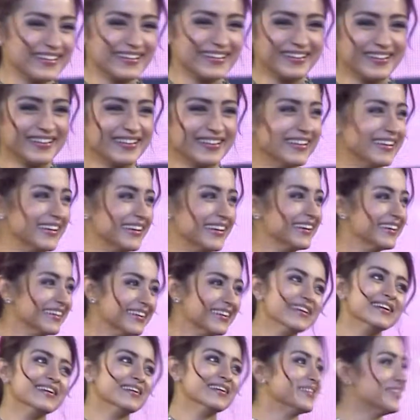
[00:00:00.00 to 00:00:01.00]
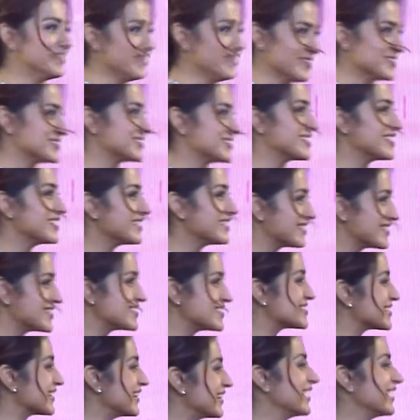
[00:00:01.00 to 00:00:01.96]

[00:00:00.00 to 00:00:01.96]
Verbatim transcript: Who's talking? Uh, okay.